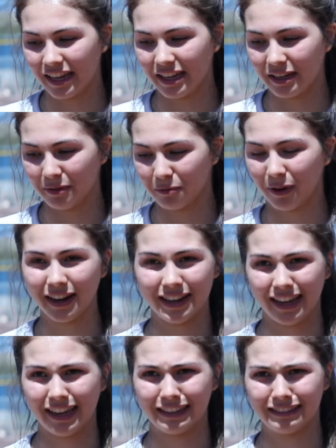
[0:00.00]
a
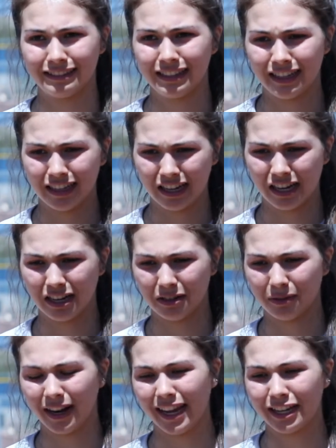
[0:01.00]

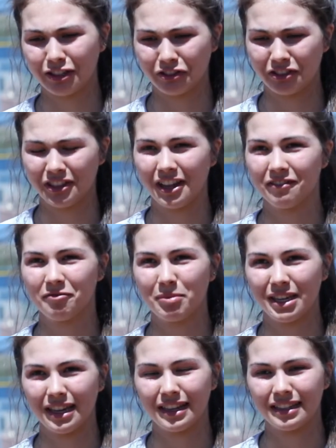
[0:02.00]
right-hander's glove
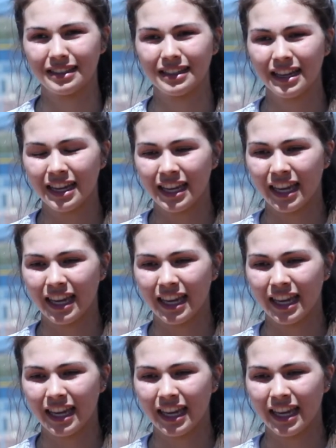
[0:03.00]
because